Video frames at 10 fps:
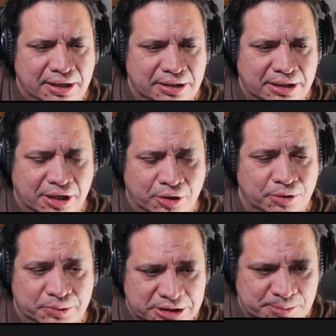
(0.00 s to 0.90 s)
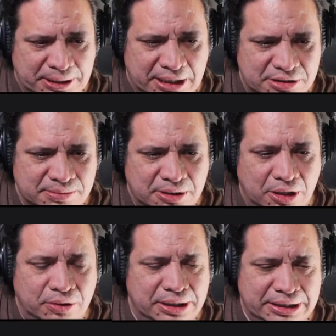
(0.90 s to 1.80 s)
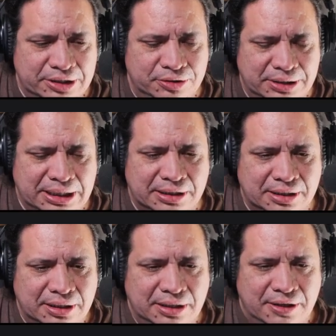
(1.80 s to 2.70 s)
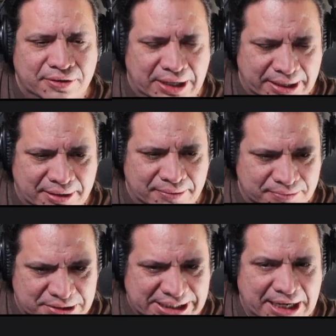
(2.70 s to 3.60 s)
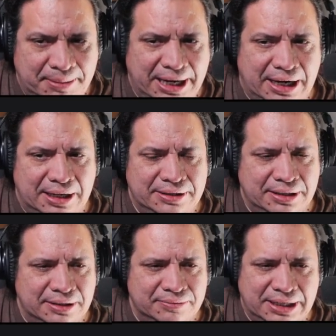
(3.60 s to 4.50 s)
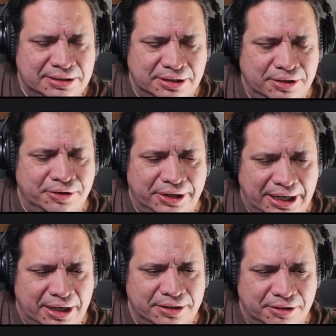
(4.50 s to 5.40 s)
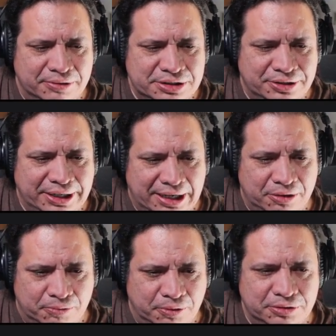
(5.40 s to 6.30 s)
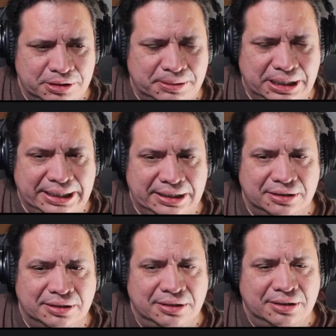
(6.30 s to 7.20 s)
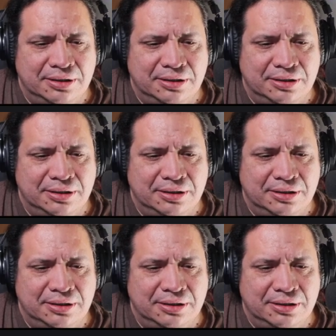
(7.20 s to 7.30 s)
and then the coder would spit out some code, and then you get that same AI, not the coder AI, the original AI who wrote the plan,